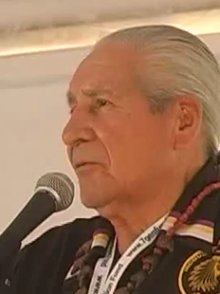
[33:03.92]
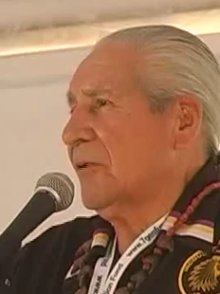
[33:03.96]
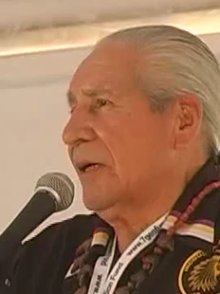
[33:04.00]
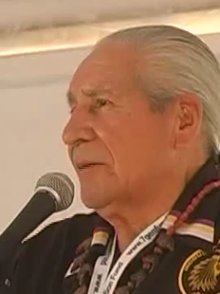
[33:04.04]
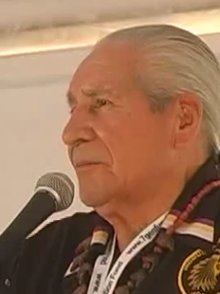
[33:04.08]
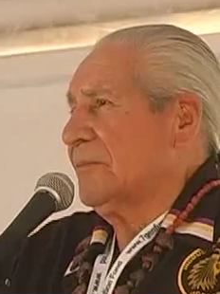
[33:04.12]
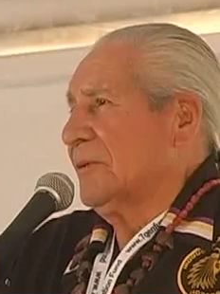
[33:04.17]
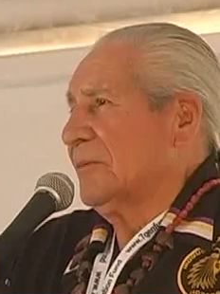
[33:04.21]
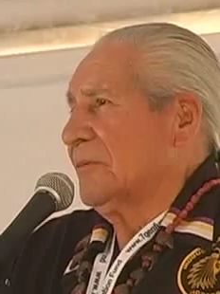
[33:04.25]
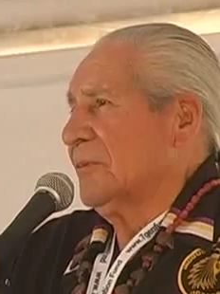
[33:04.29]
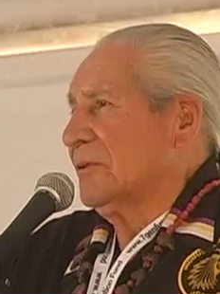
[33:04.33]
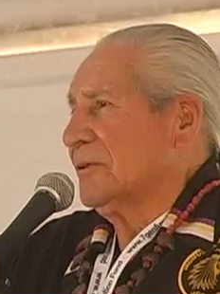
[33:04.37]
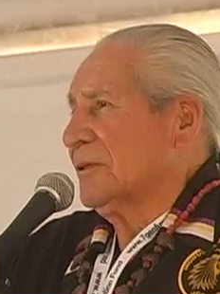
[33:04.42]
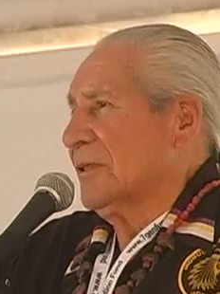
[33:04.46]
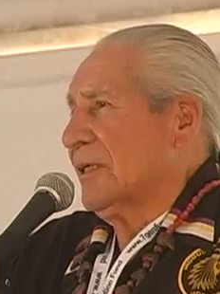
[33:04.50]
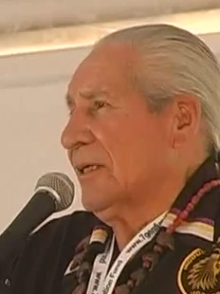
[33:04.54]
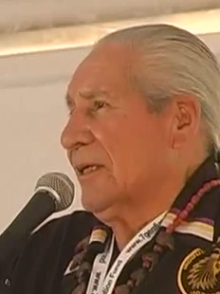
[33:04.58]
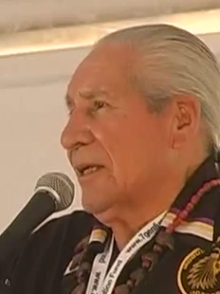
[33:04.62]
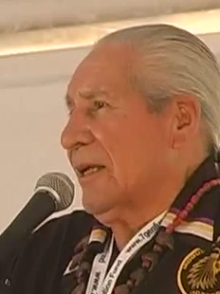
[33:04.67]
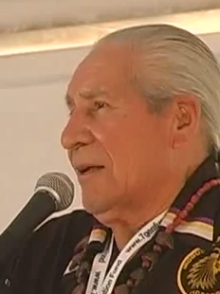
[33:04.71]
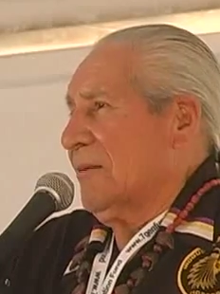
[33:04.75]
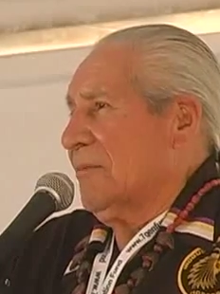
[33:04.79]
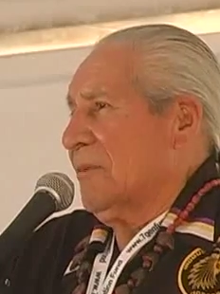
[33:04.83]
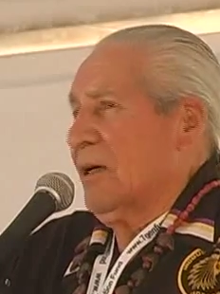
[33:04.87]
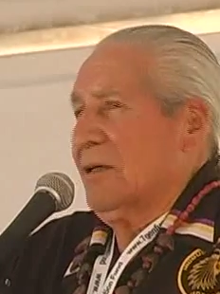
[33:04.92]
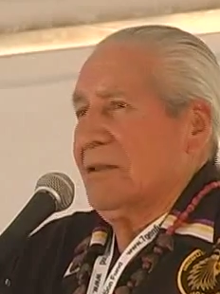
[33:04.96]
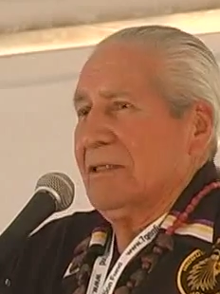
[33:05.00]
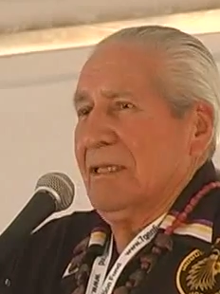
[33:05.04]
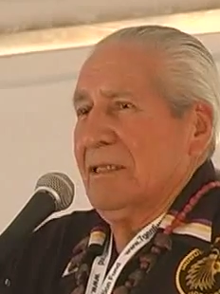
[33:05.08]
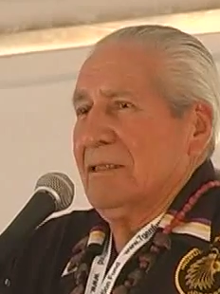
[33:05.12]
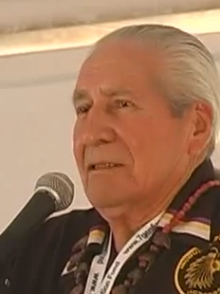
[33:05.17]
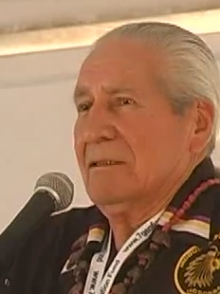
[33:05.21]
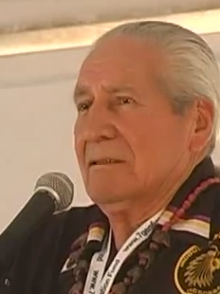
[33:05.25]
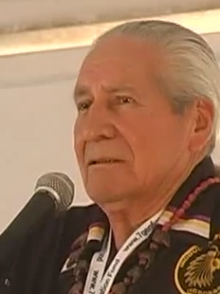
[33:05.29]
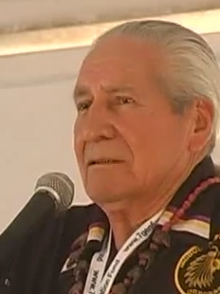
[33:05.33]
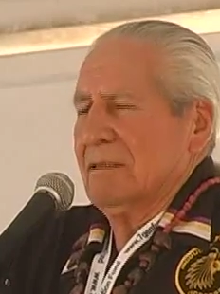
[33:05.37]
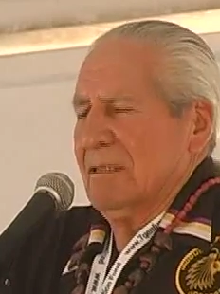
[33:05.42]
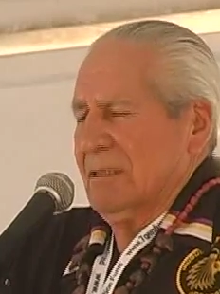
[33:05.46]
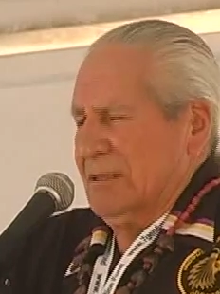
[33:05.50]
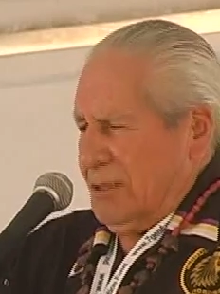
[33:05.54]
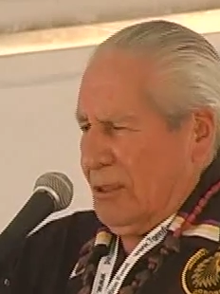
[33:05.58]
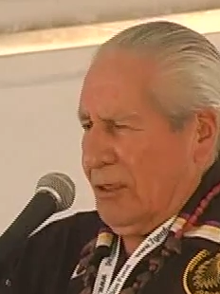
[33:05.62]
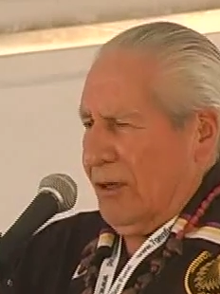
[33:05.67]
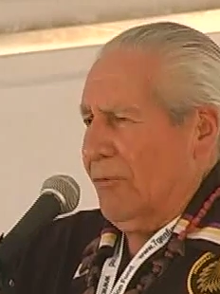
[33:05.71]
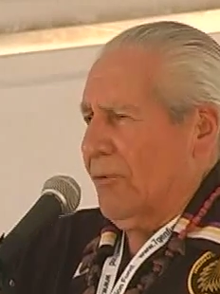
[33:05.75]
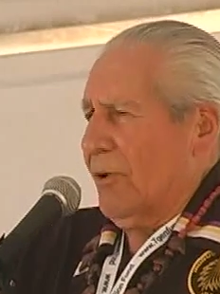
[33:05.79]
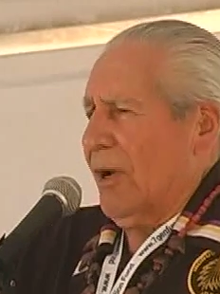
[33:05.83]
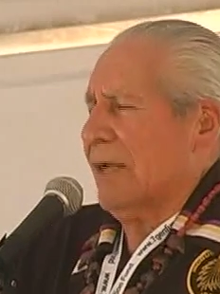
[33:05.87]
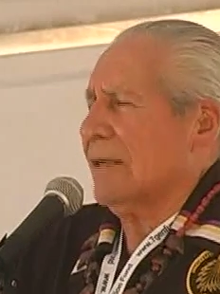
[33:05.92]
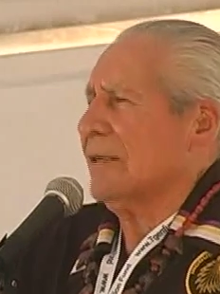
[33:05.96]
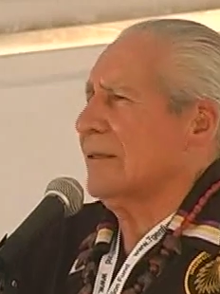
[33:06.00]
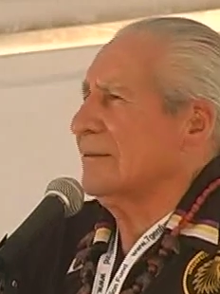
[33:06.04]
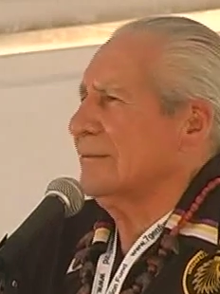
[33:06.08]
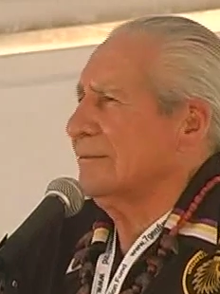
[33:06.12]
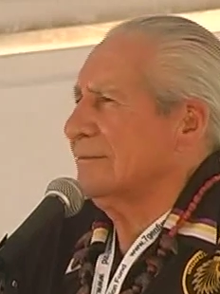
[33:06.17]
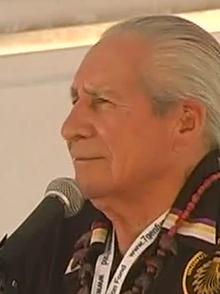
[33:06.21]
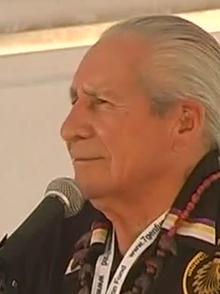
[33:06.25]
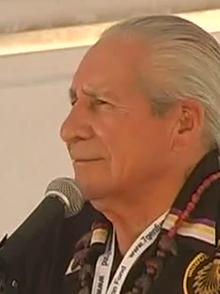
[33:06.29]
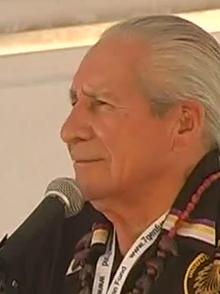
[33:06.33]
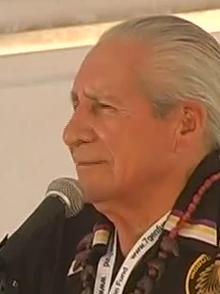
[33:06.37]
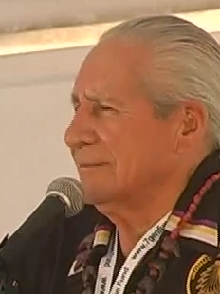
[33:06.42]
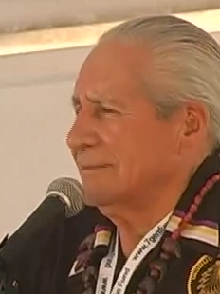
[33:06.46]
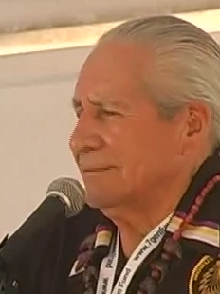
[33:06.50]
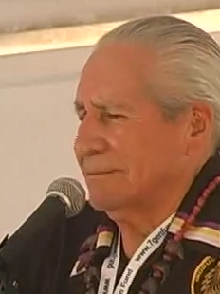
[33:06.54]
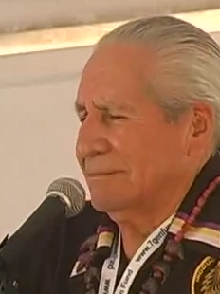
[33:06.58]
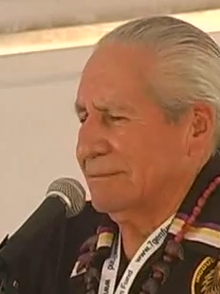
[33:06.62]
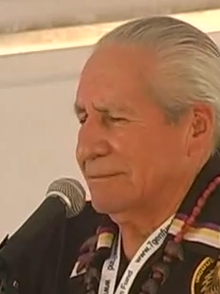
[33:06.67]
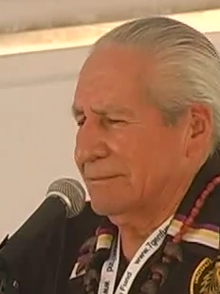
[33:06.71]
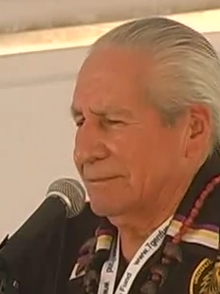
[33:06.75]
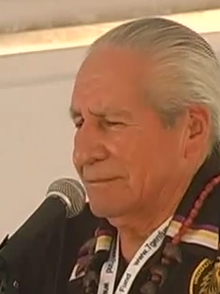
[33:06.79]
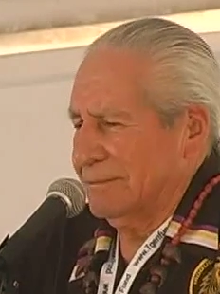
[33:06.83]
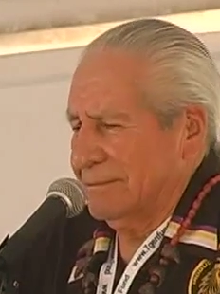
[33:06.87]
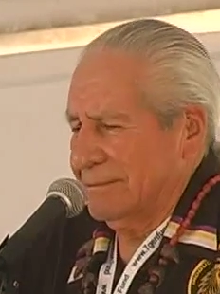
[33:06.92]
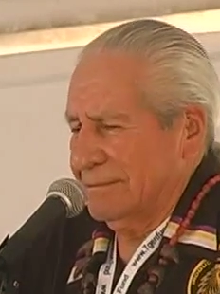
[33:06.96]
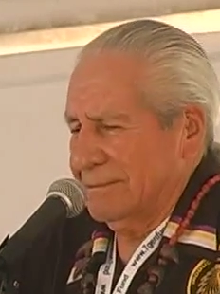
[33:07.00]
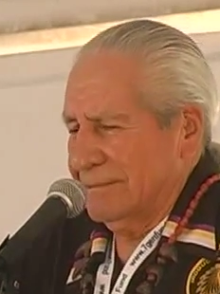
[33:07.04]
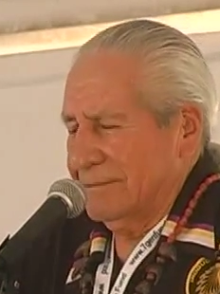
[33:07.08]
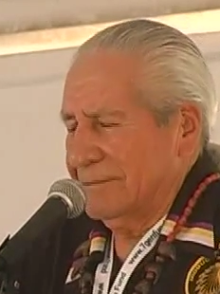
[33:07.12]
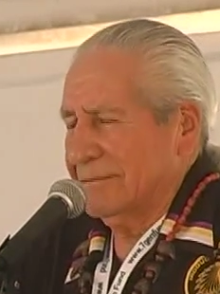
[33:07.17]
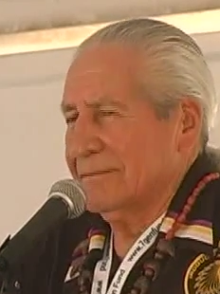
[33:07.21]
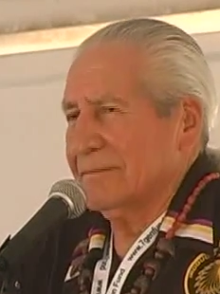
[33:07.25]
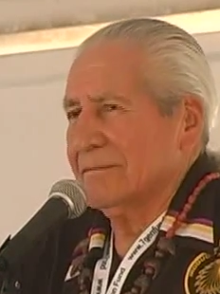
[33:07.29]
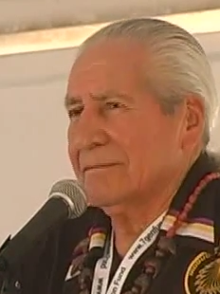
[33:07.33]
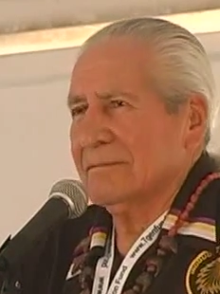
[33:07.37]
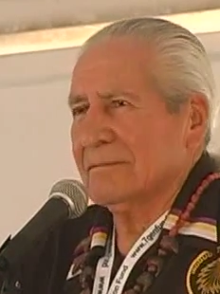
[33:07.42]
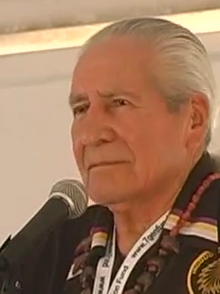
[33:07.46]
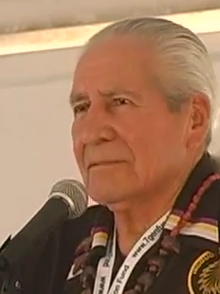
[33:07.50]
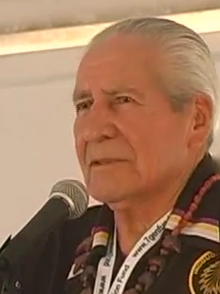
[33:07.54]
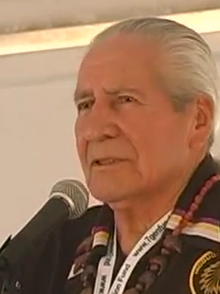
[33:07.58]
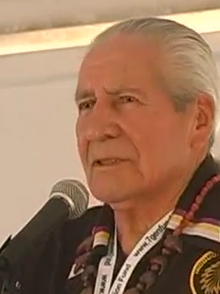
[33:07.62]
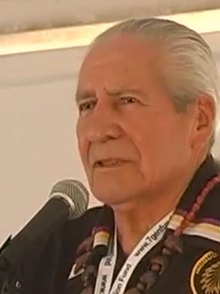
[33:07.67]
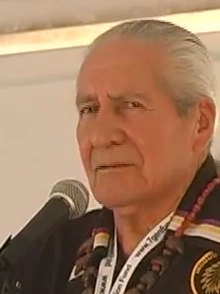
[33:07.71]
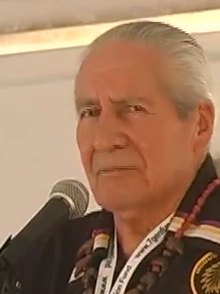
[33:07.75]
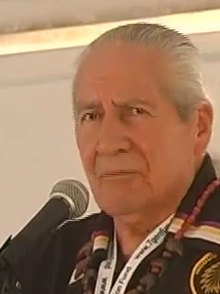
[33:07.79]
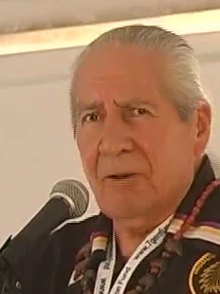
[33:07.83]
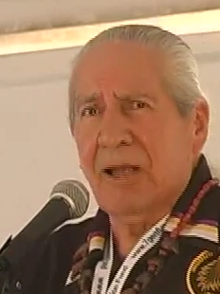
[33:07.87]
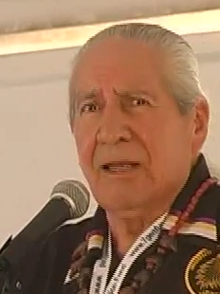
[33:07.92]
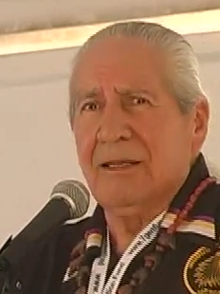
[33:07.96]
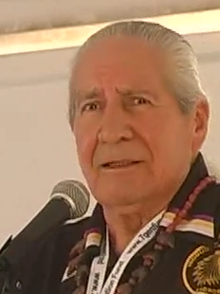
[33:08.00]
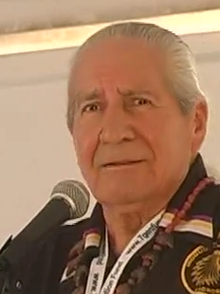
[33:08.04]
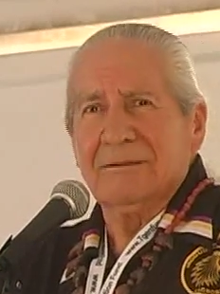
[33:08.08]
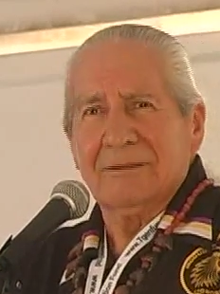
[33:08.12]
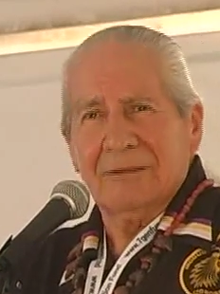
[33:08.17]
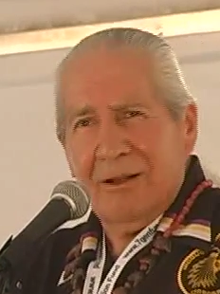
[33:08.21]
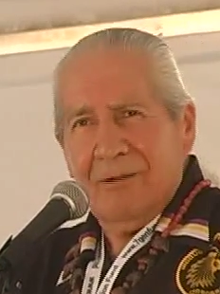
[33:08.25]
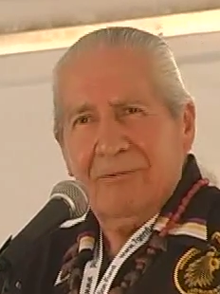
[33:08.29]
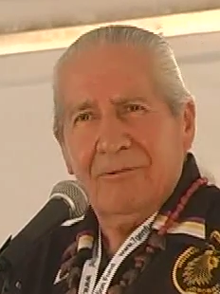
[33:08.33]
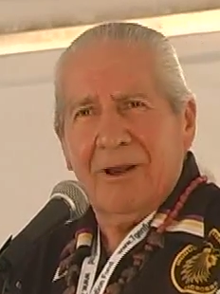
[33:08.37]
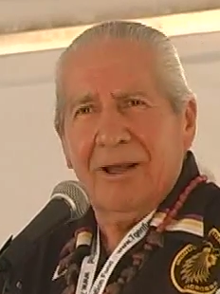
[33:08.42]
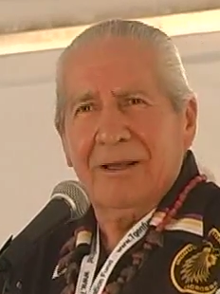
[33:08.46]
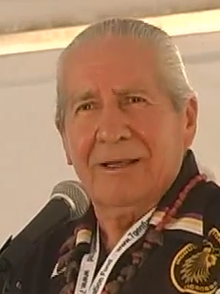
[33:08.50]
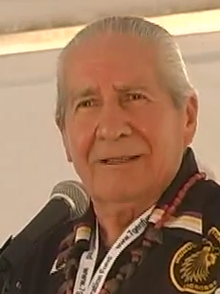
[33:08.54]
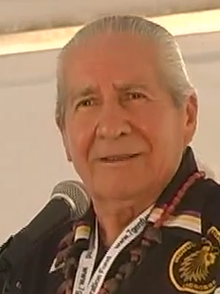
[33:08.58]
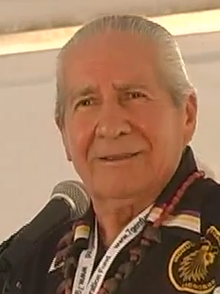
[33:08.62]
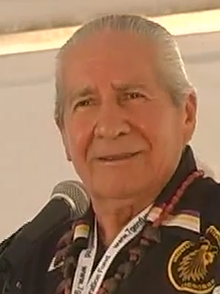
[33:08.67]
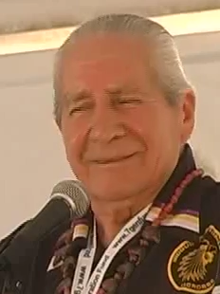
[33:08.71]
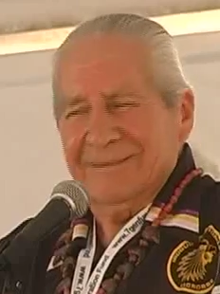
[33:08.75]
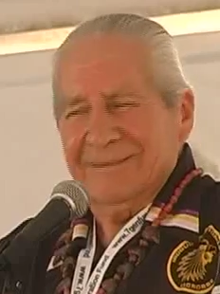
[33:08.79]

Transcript: white people say that about India. That's not right. We said, right, it's not right.